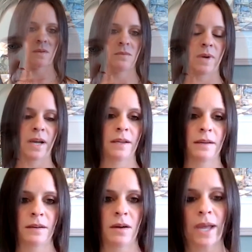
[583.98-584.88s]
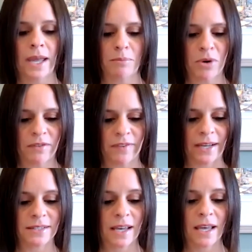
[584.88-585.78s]
Right. Okay,
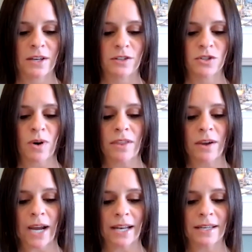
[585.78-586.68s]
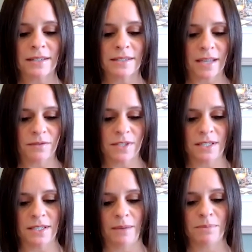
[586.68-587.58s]
perfect. So are there any safety
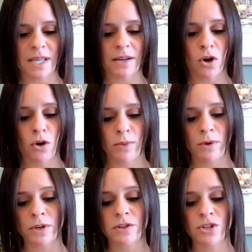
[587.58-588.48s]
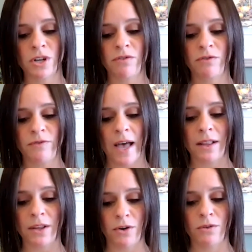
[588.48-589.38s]
tips that homeowners should
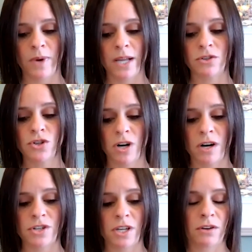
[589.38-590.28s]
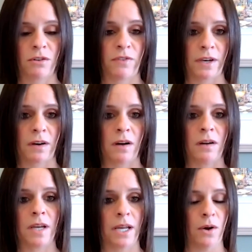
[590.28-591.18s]
follow when charging their
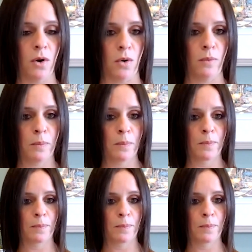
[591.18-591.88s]
vehicle at home?